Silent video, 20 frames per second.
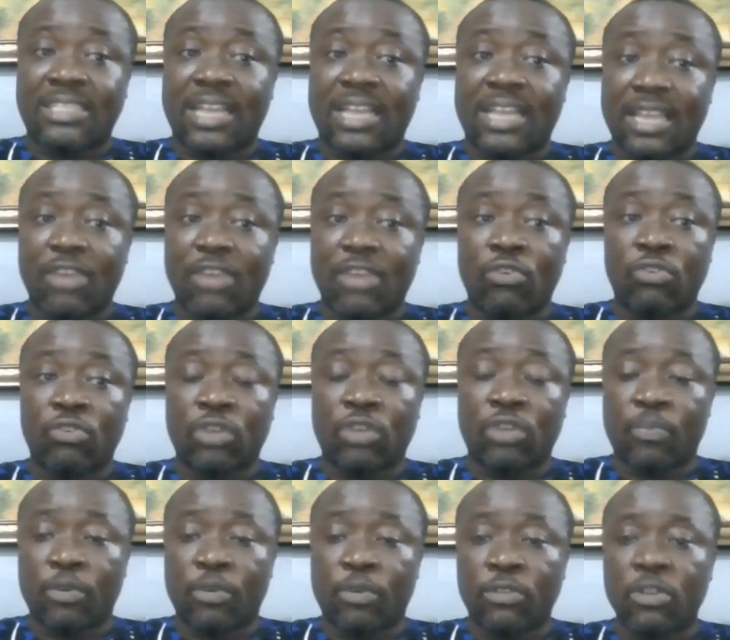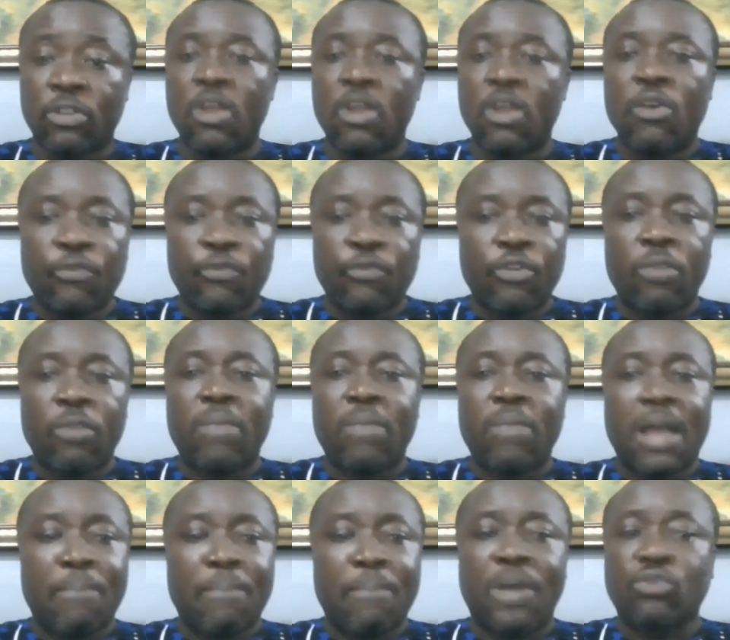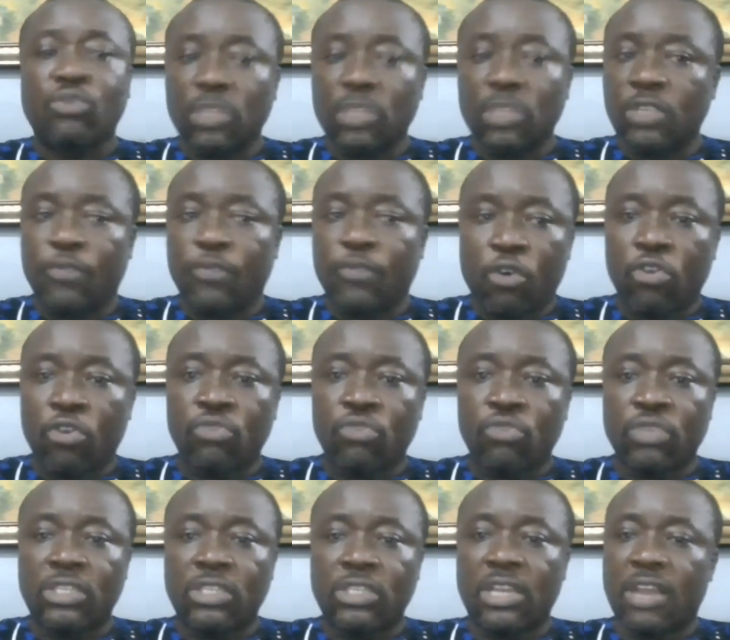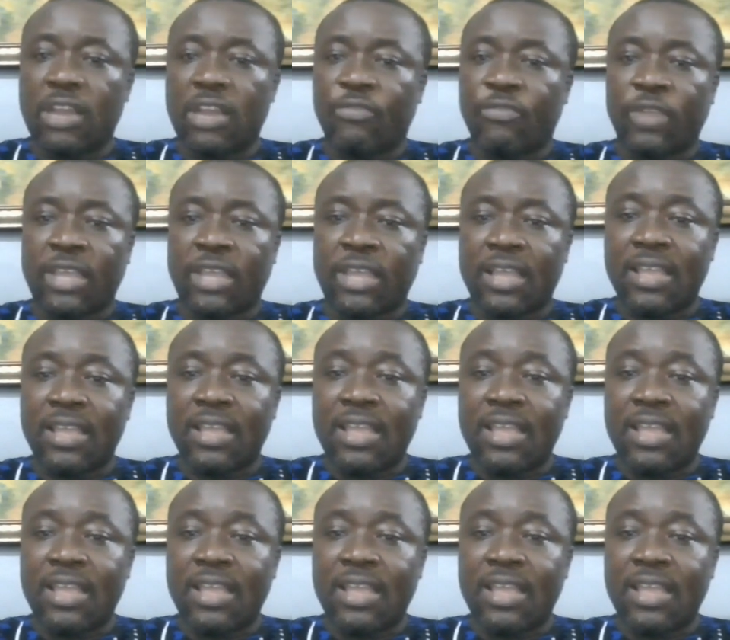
and get those reports from about 24 countries in Africa.